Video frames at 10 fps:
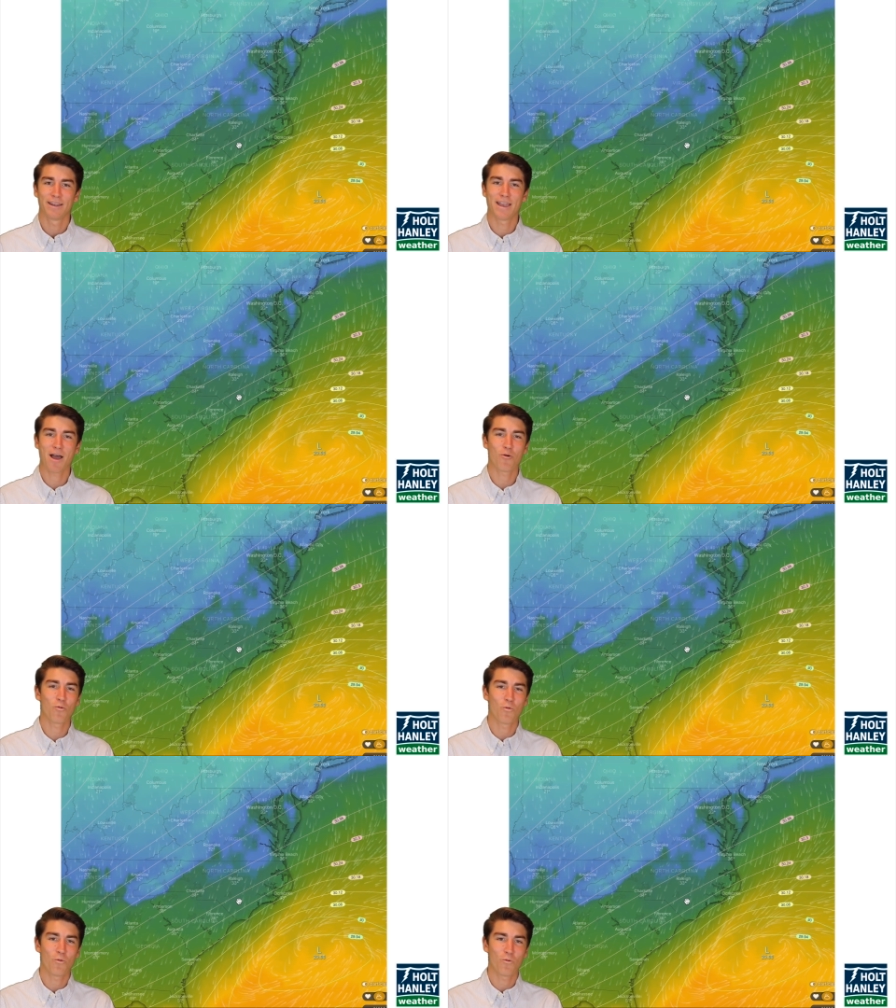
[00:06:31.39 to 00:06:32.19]

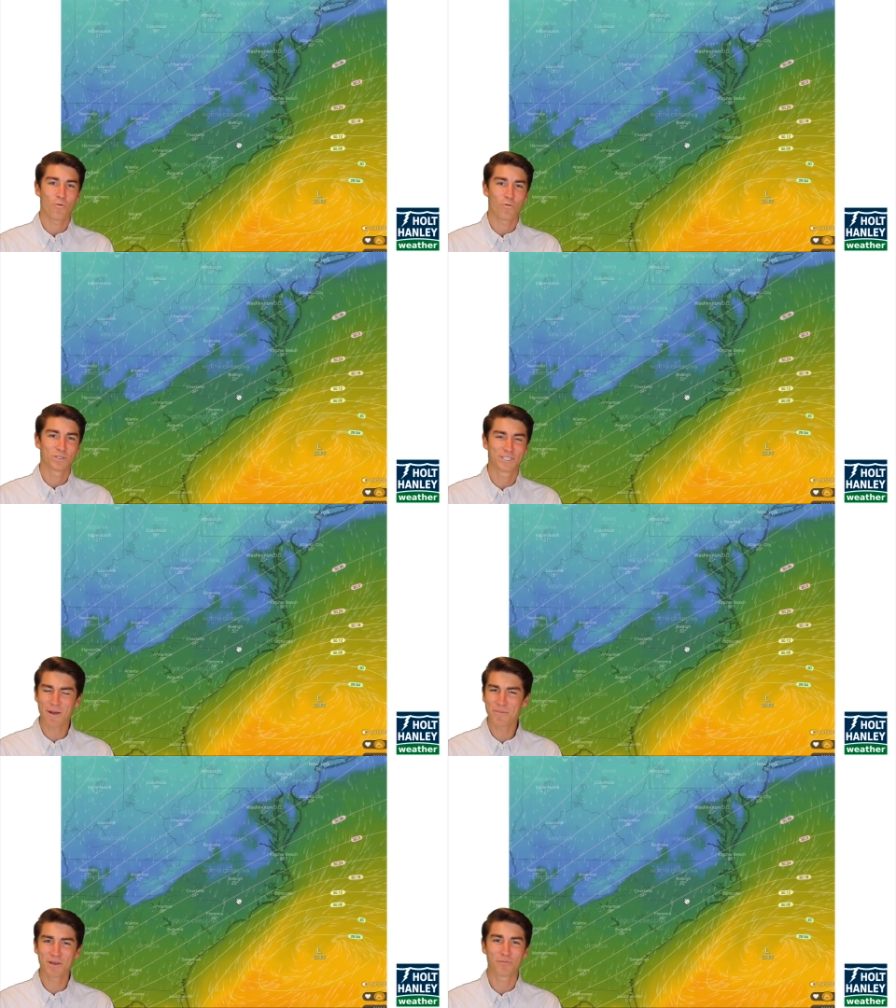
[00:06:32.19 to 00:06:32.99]
Now,
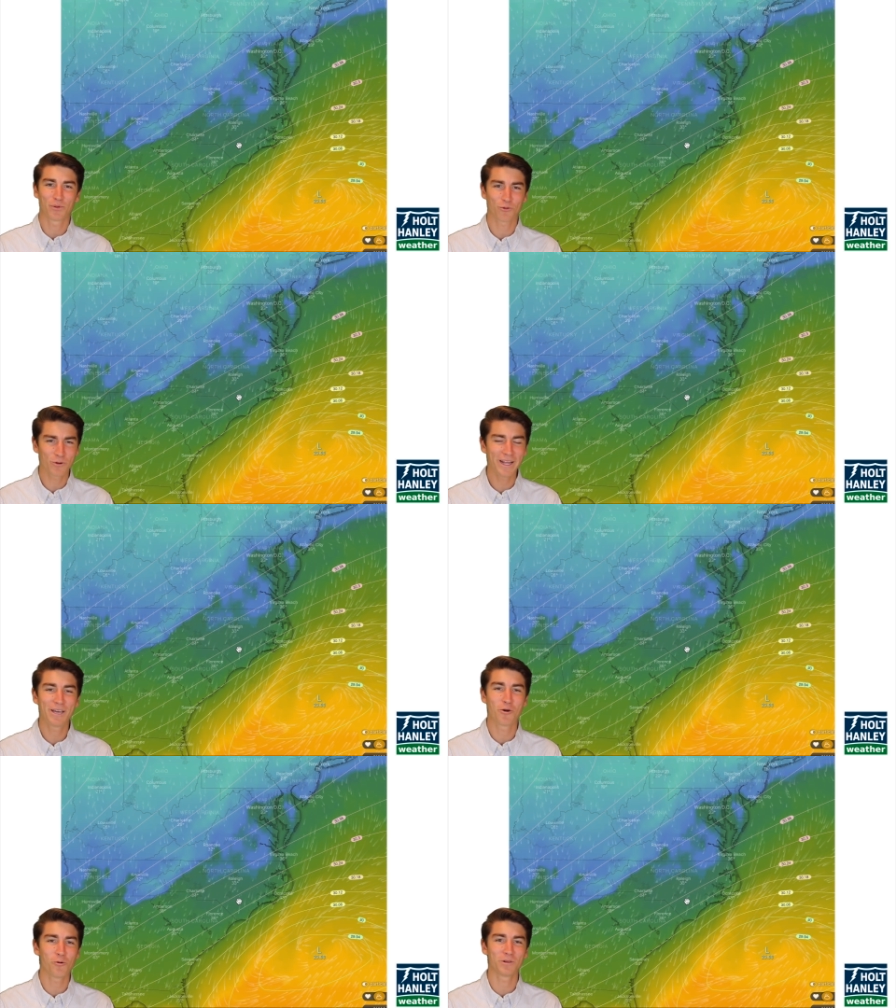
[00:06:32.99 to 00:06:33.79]
something
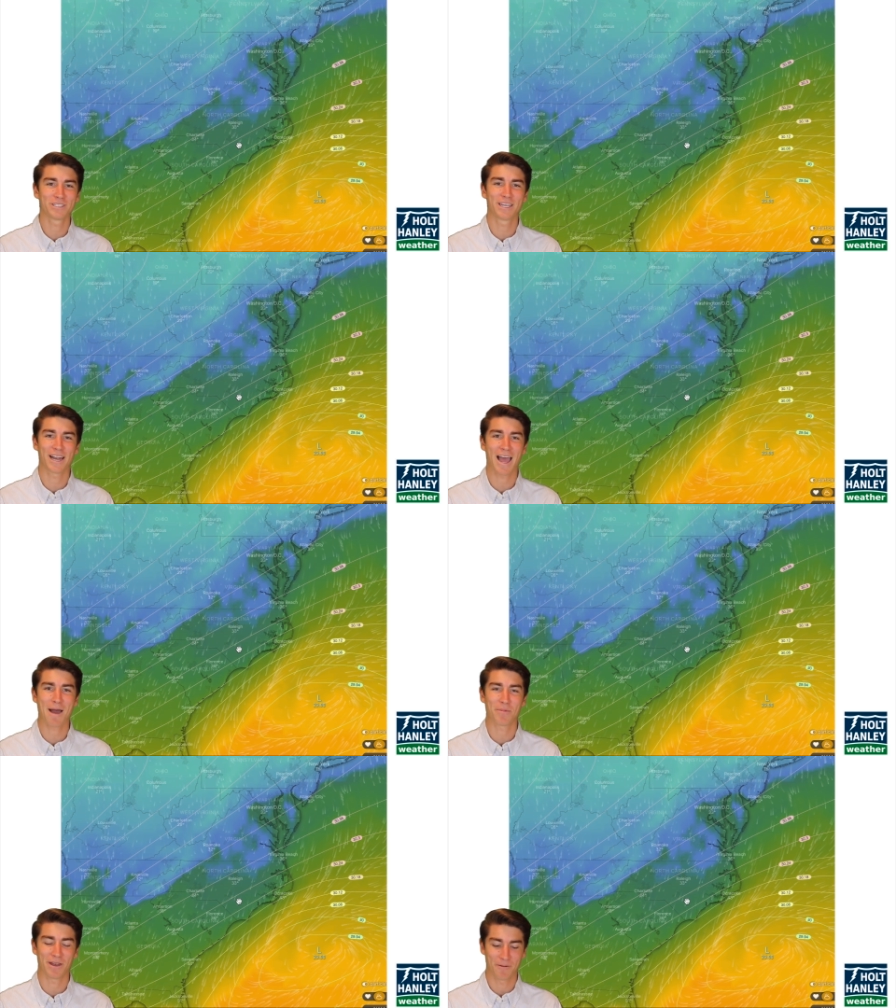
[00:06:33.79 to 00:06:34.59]
pretty cool is going to
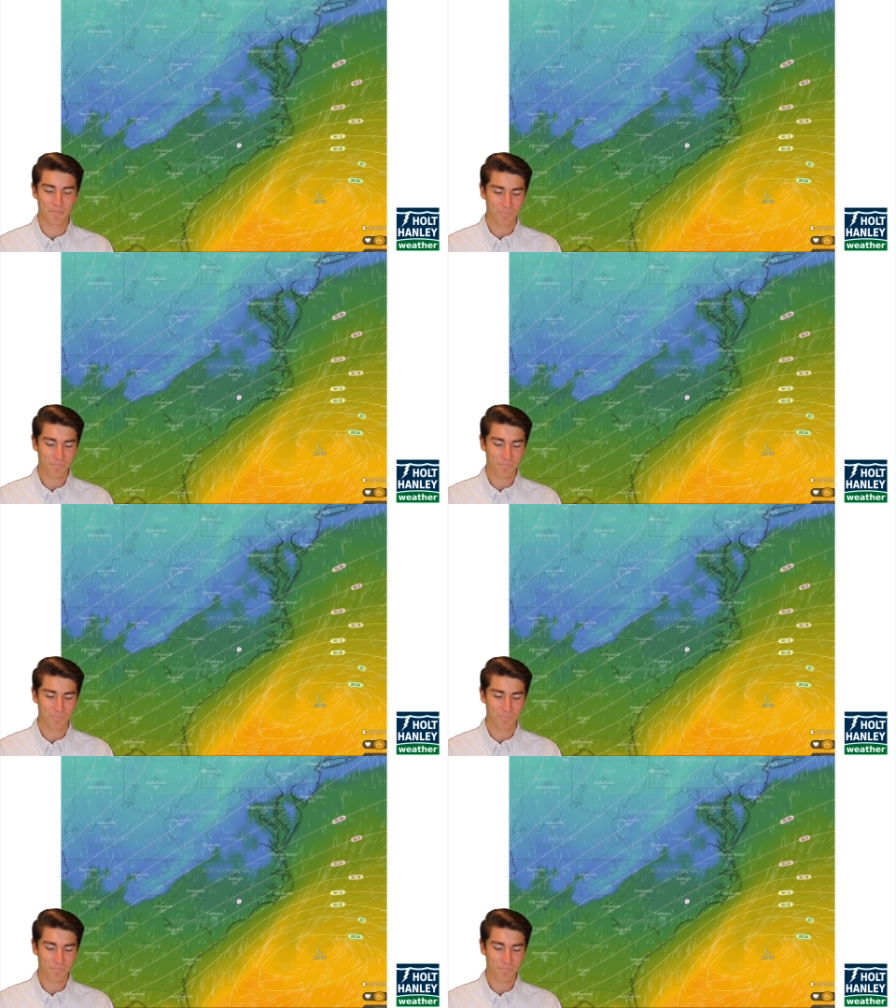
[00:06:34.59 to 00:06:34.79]
happen.